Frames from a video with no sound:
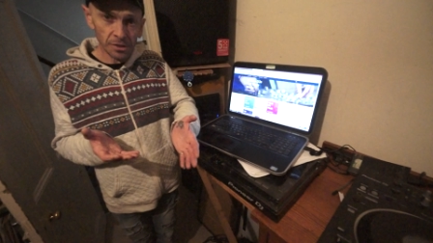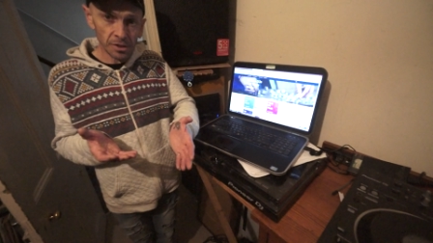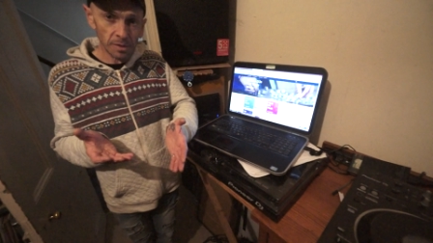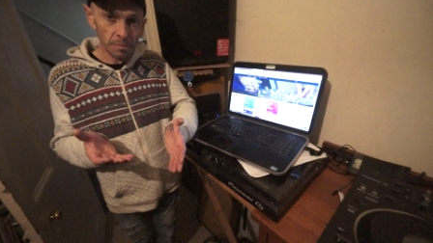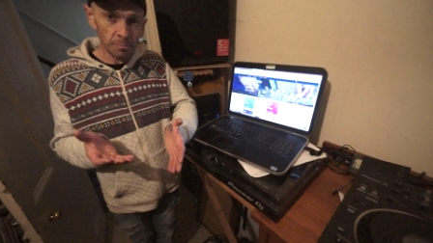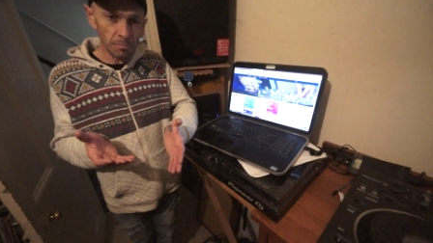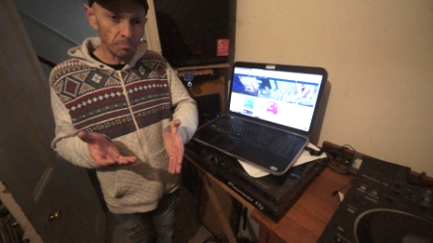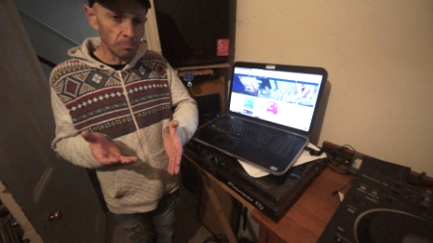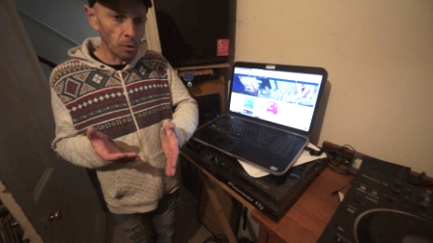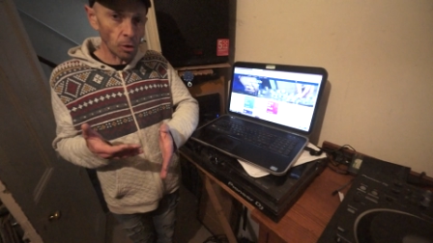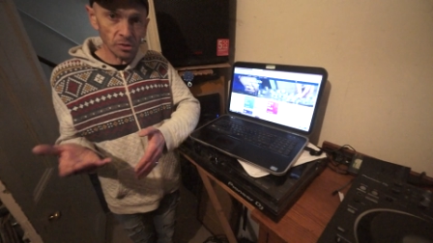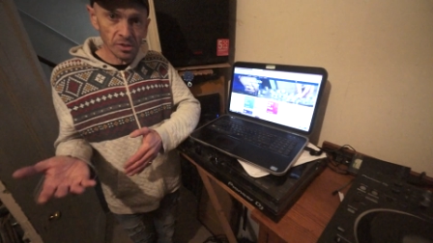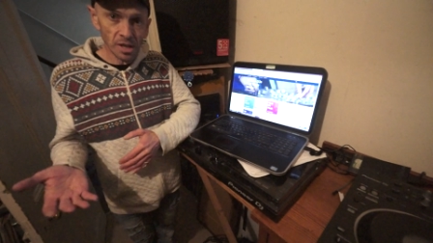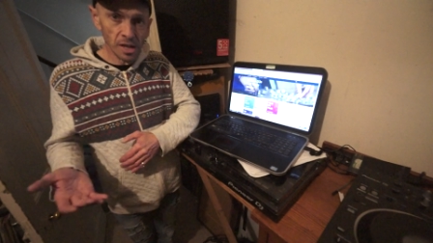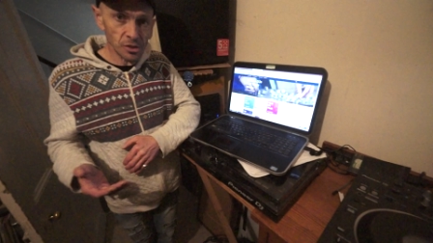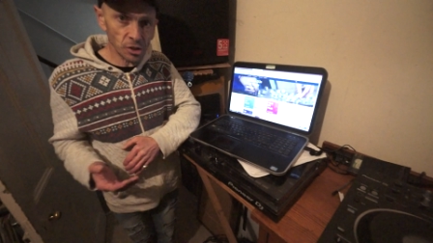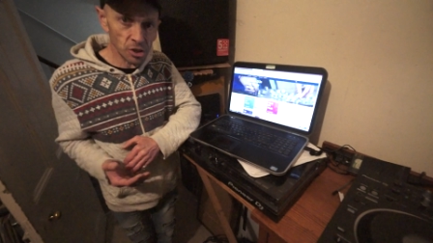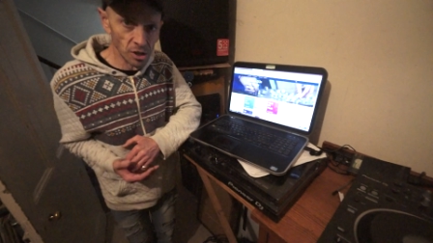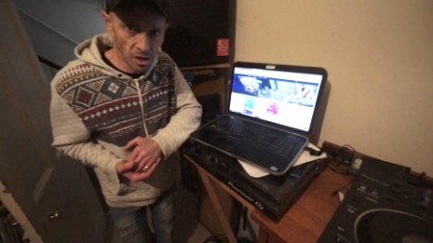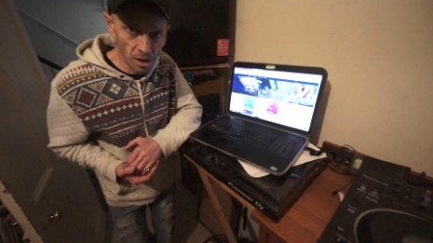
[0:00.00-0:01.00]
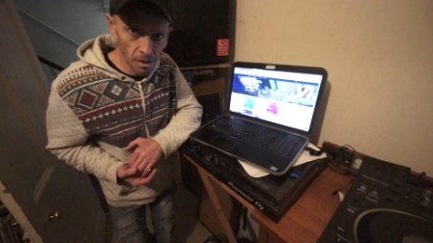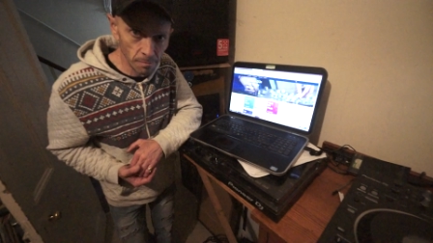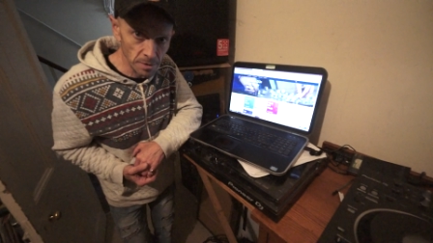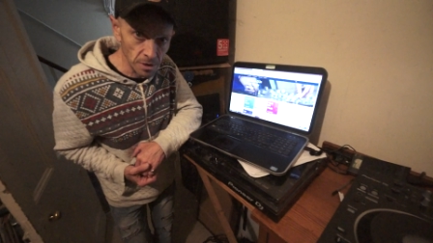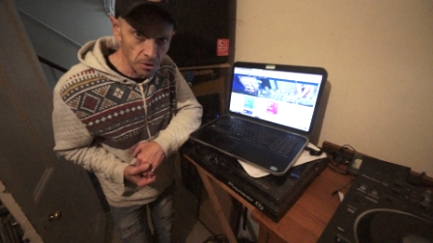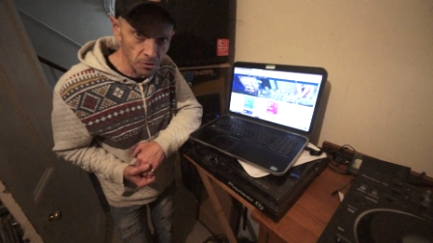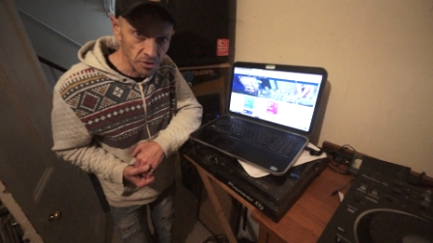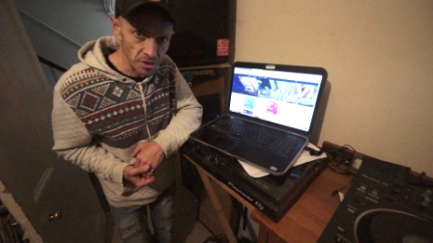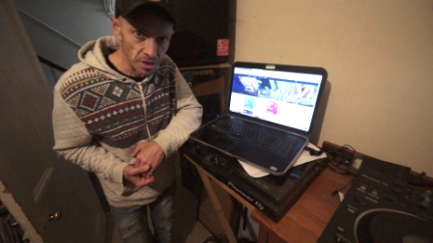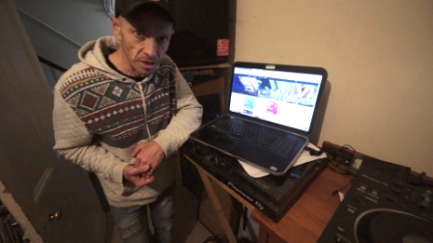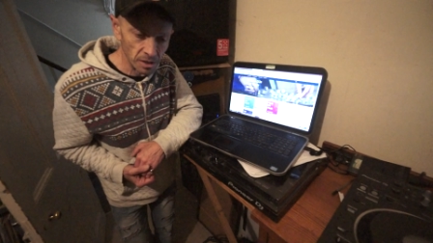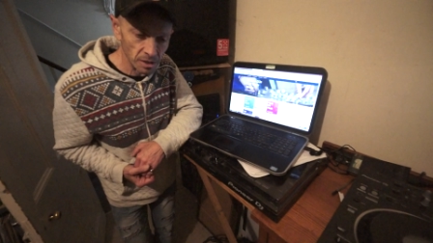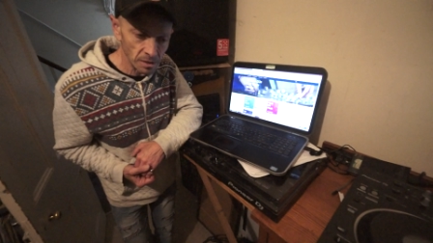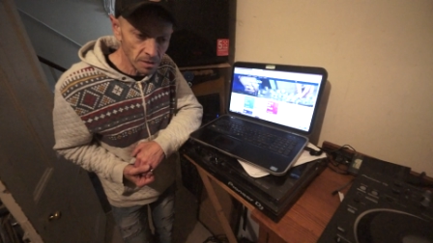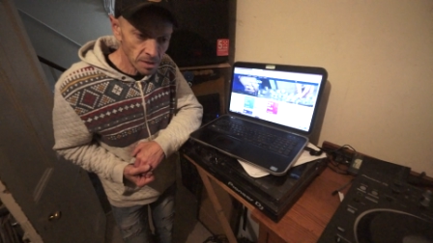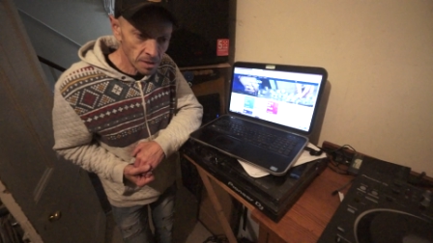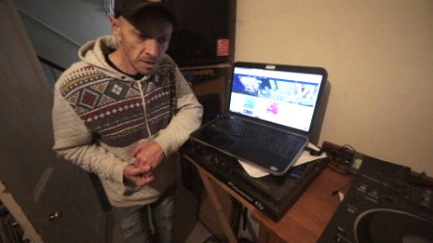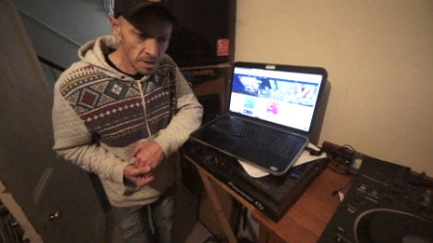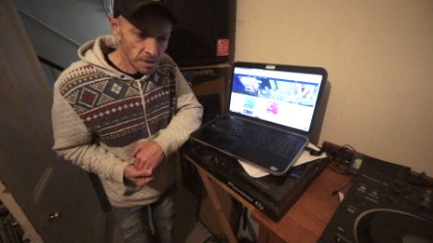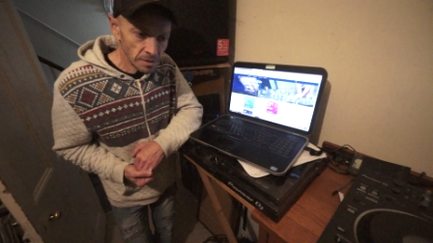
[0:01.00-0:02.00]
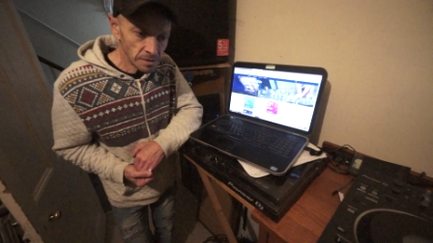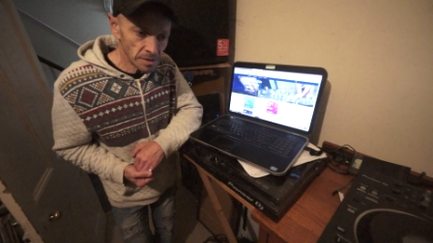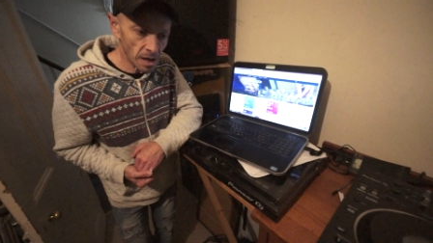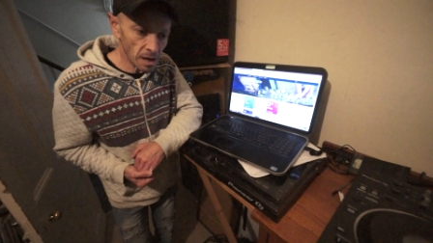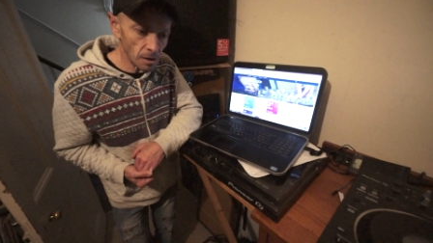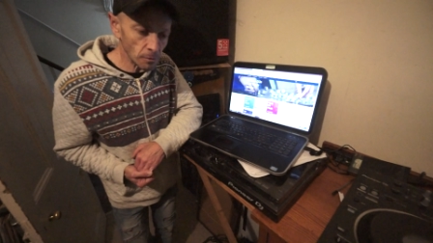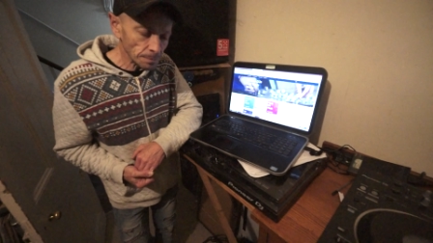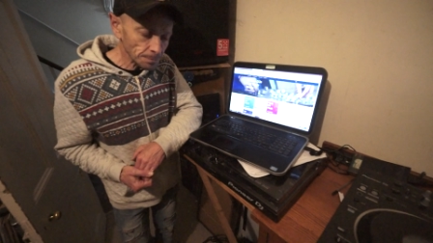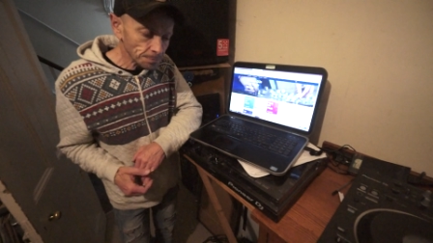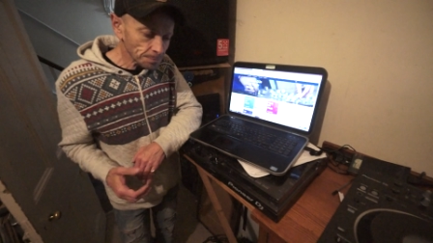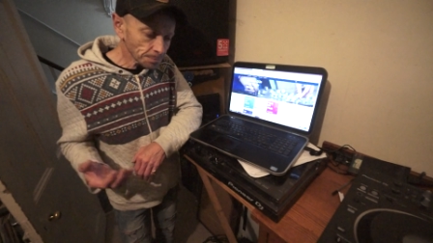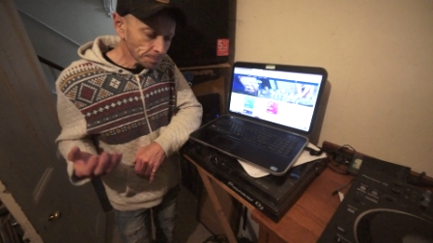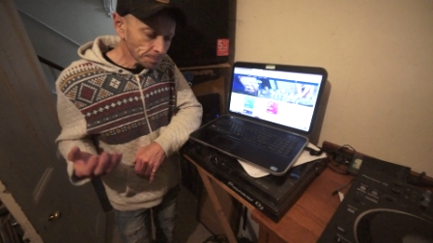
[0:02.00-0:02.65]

the modern day chart music. Now,